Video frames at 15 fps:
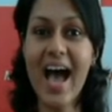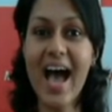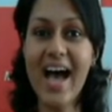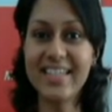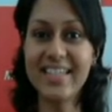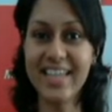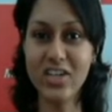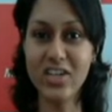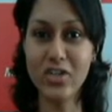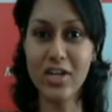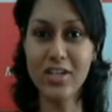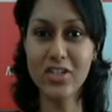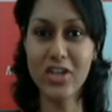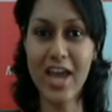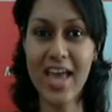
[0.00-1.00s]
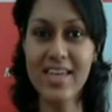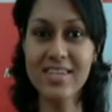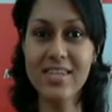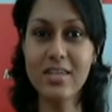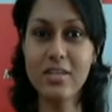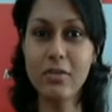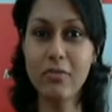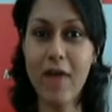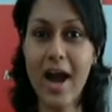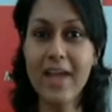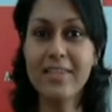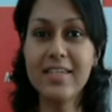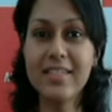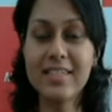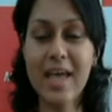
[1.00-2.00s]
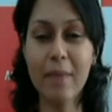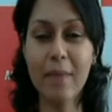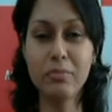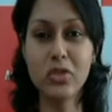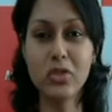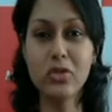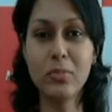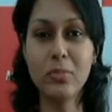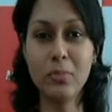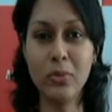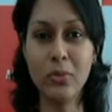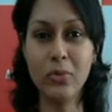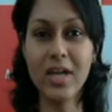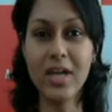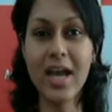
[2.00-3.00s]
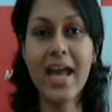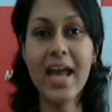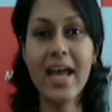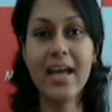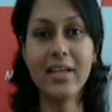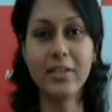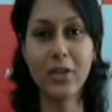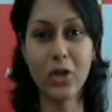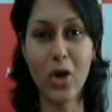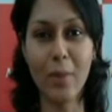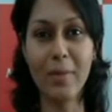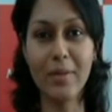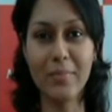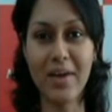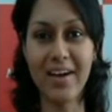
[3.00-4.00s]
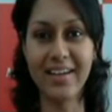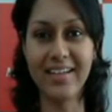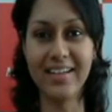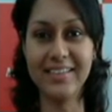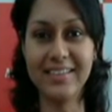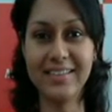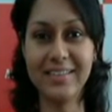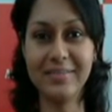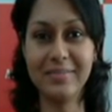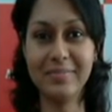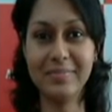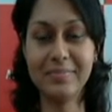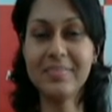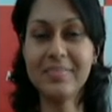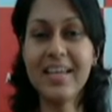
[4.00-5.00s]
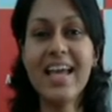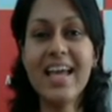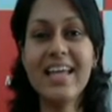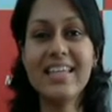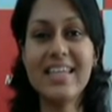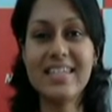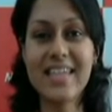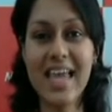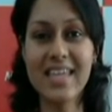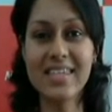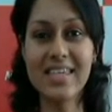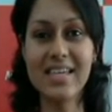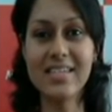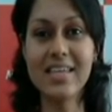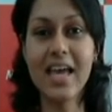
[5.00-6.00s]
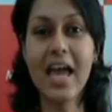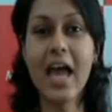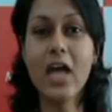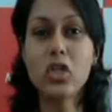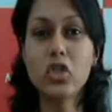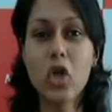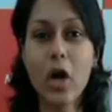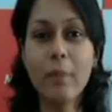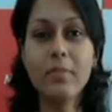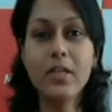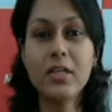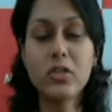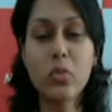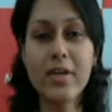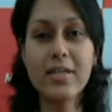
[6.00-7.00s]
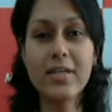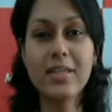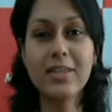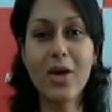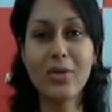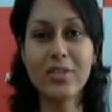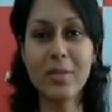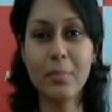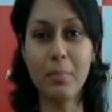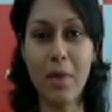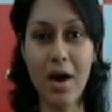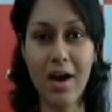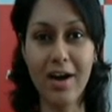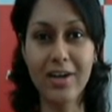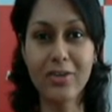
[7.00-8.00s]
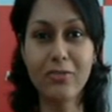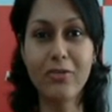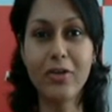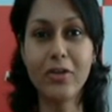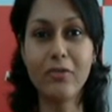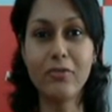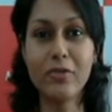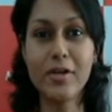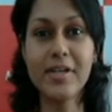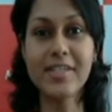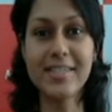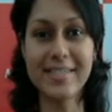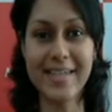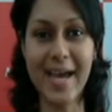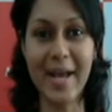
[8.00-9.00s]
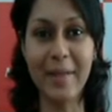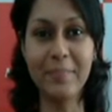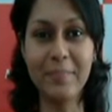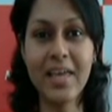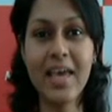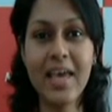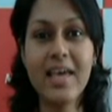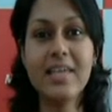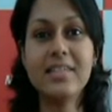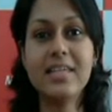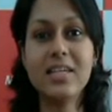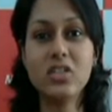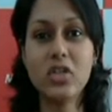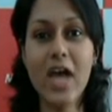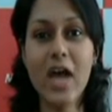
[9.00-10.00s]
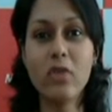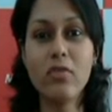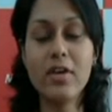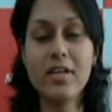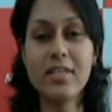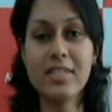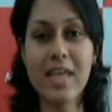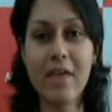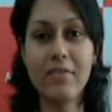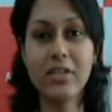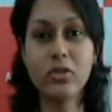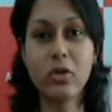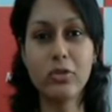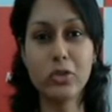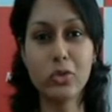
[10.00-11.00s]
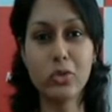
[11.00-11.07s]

as Indian shares defied the subdued mood in the global markets. The Sensex topped the 20,000 mark for the first time since January 7th of